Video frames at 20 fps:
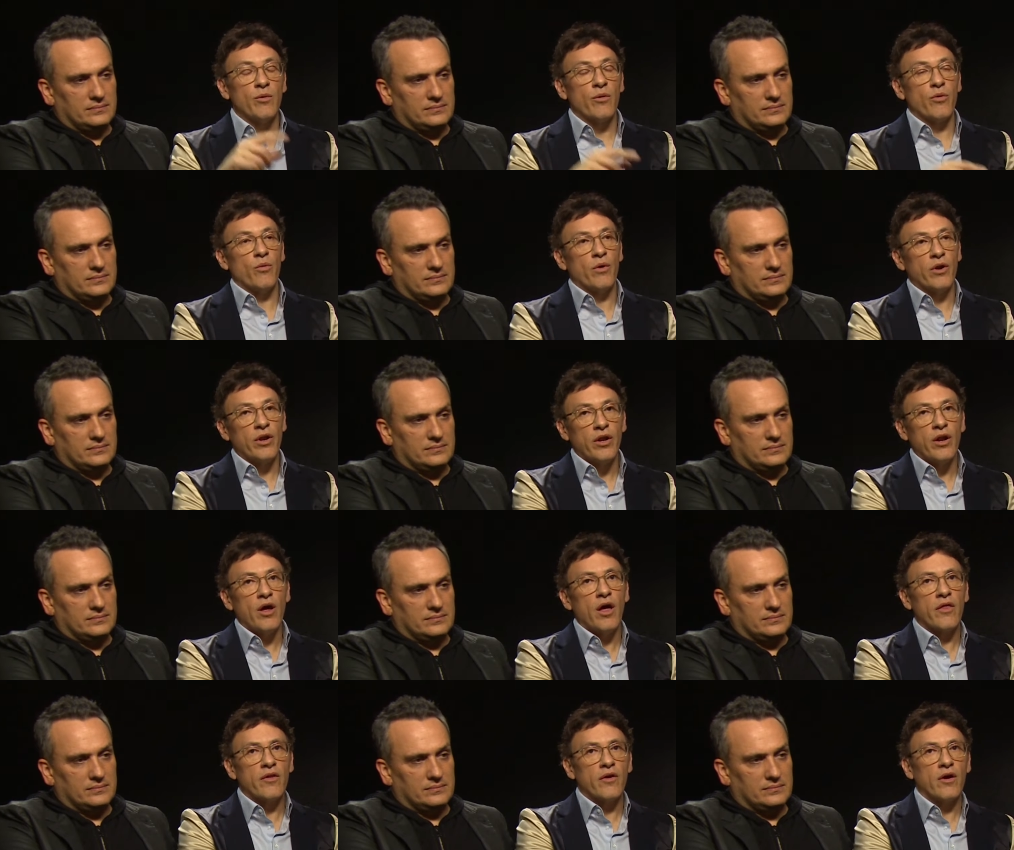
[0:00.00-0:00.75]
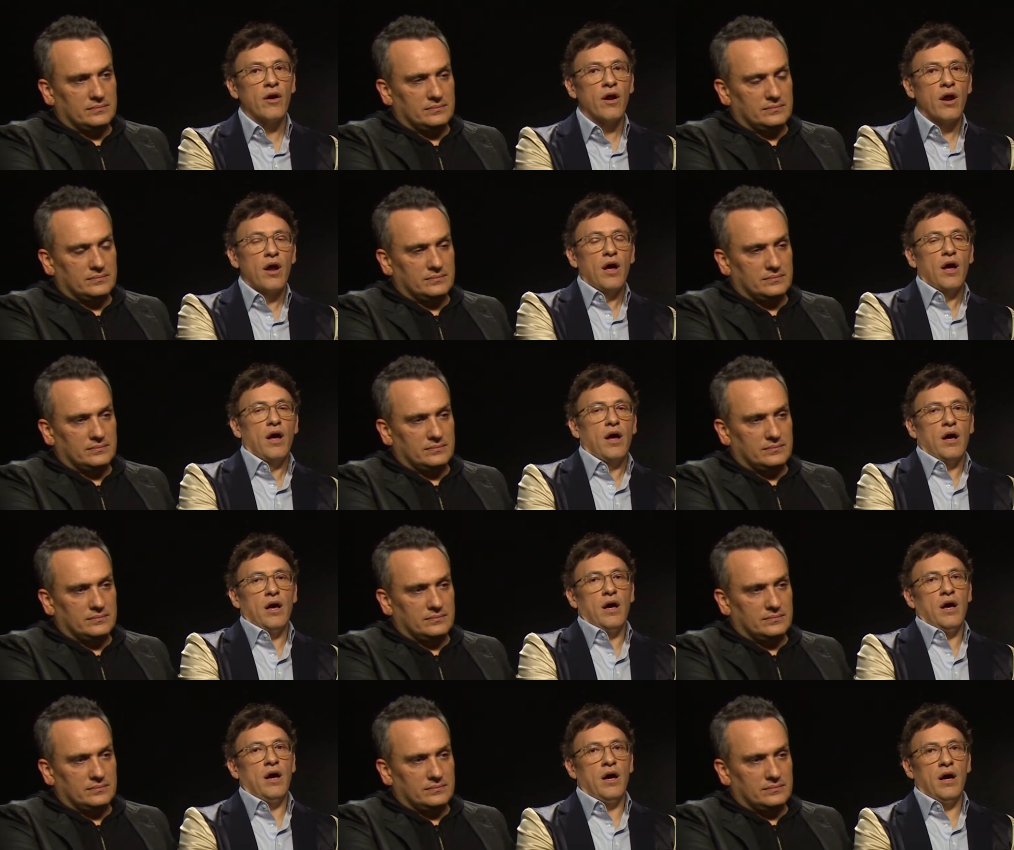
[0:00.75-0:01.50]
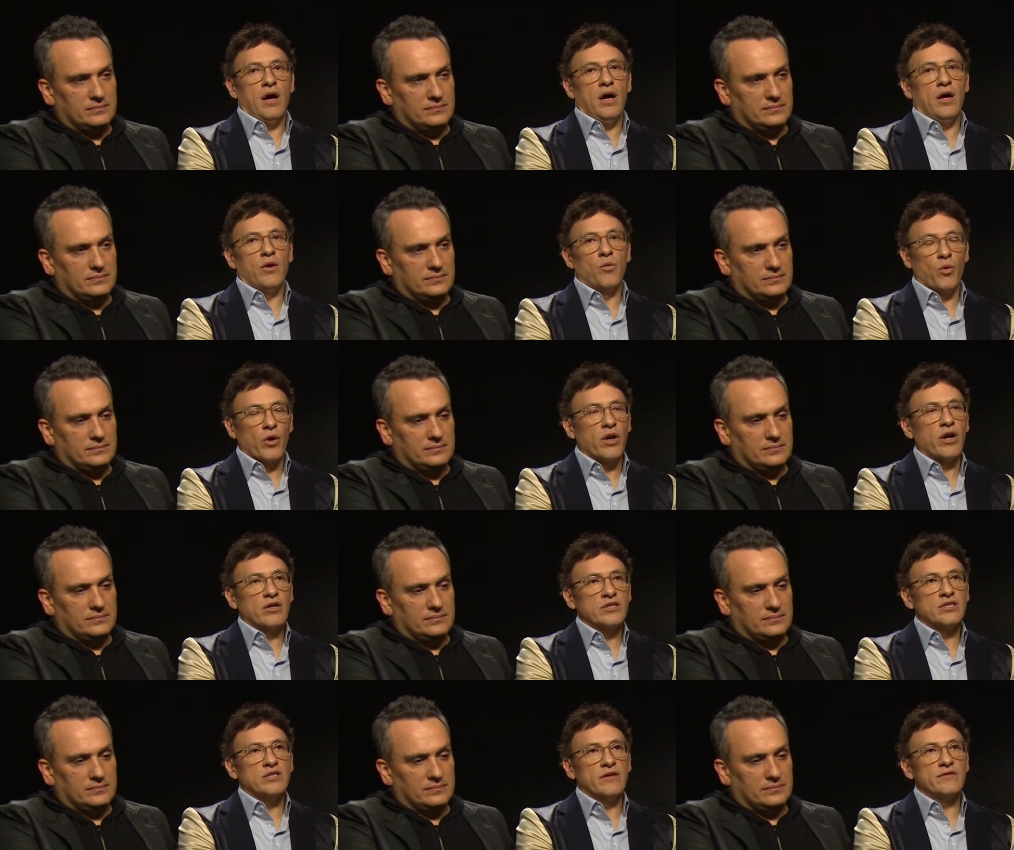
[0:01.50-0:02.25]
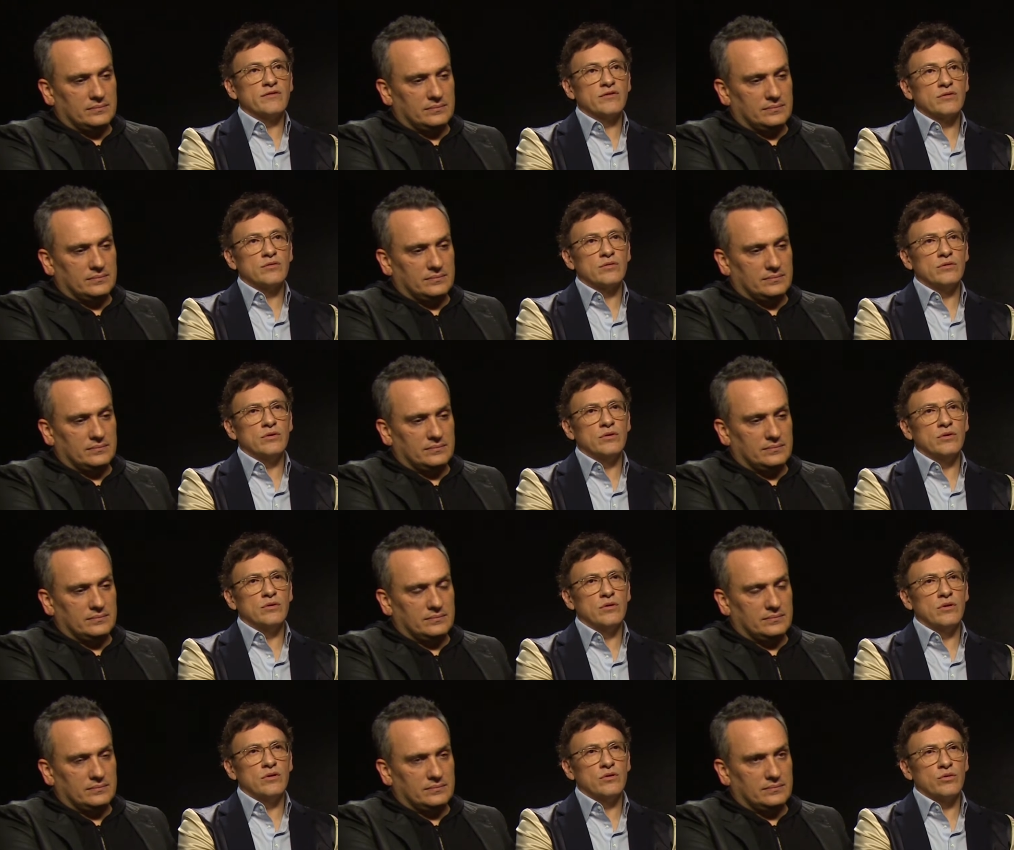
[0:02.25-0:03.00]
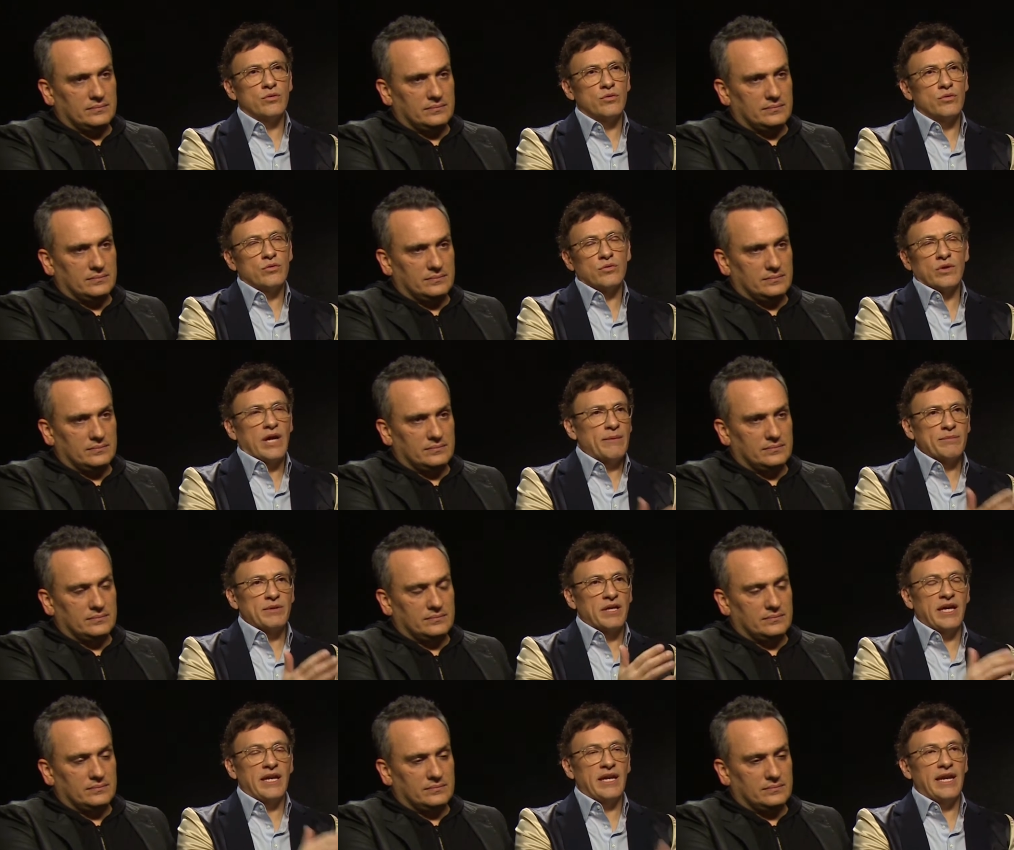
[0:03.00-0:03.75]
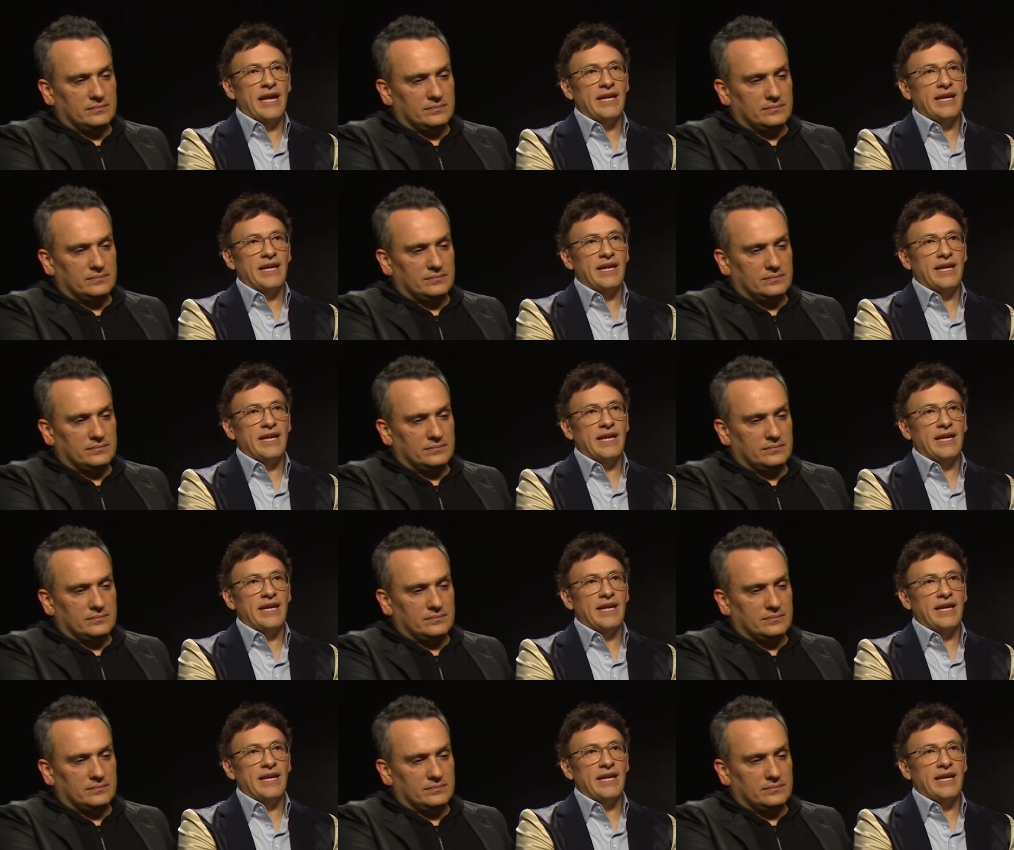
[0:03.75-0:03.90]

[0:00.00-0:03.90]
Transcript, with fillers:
Speaker 1: with one another uh, and work ourselves through through complicated